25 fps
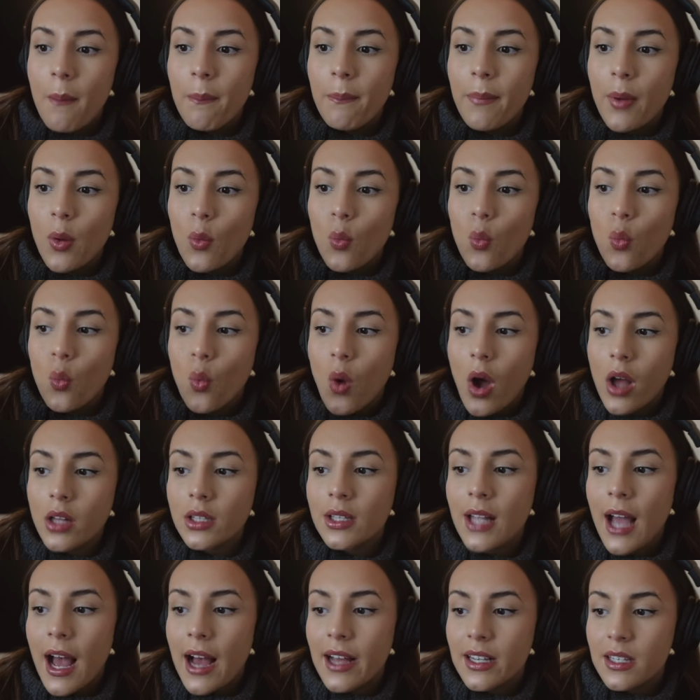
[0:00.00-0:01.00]
But
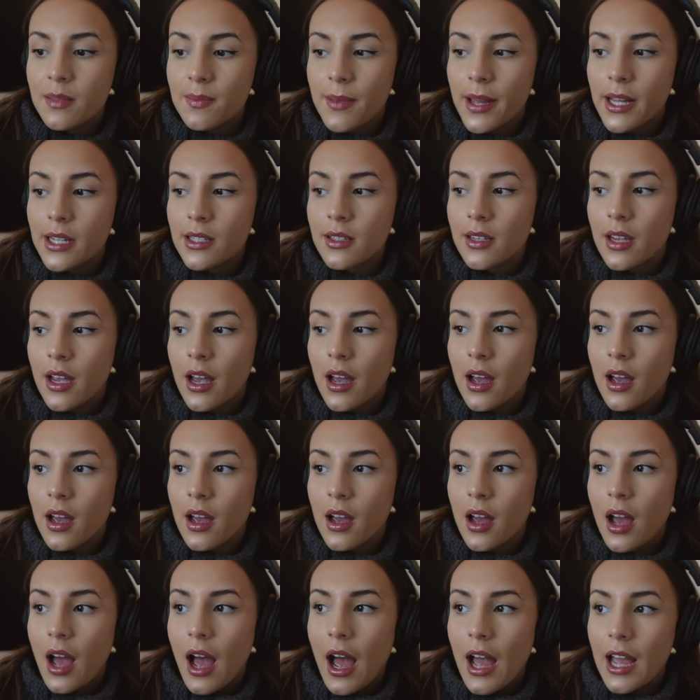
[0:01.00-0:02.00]
one aspect
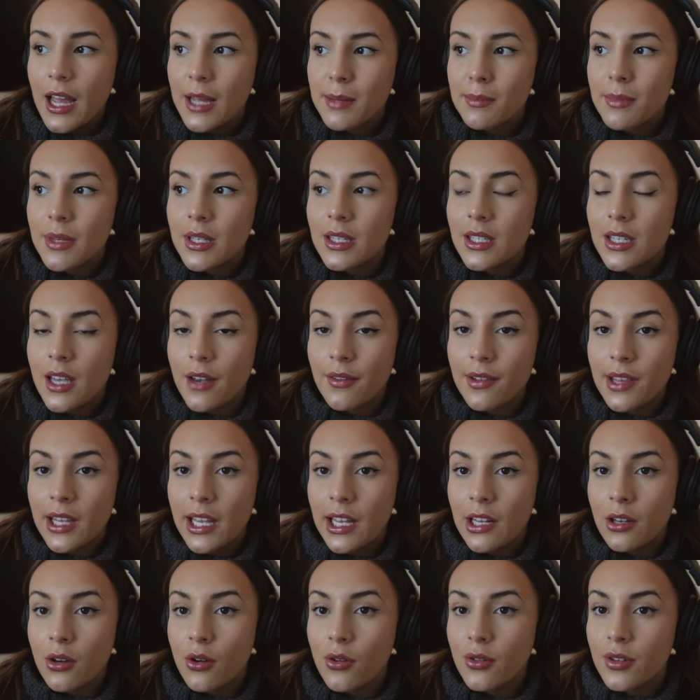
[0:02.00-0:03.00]
I'm
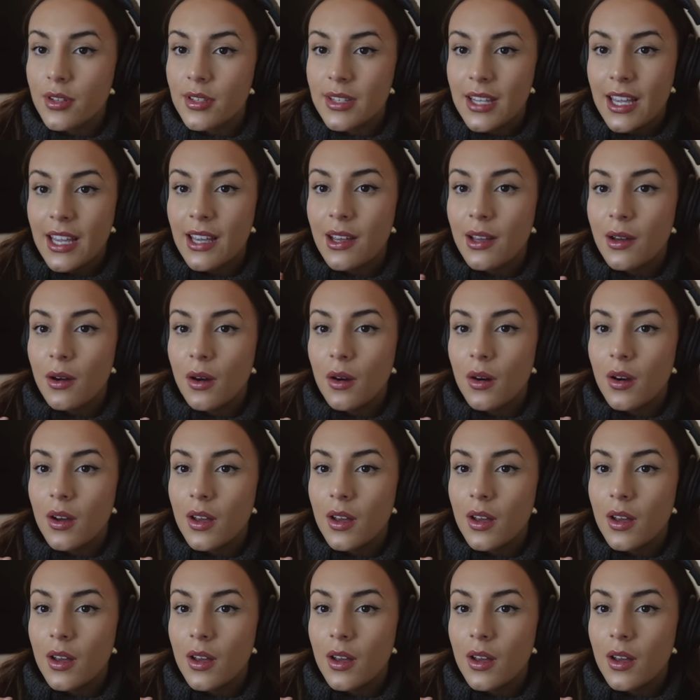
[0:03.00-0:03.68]
definitely noticing